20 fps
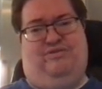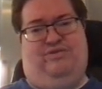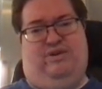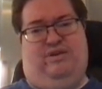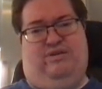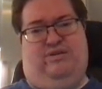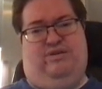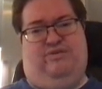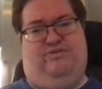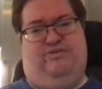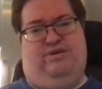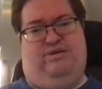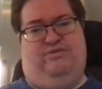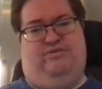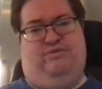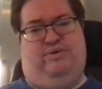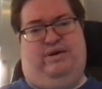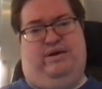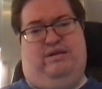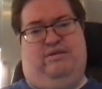they're designed
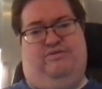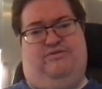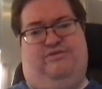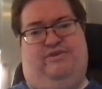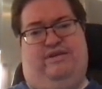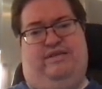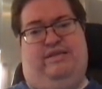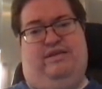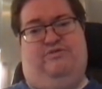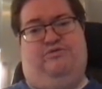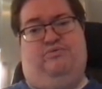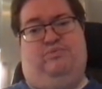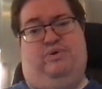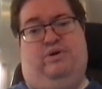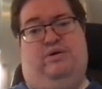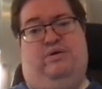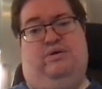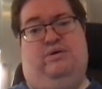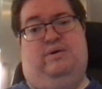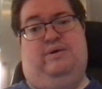to handle settings where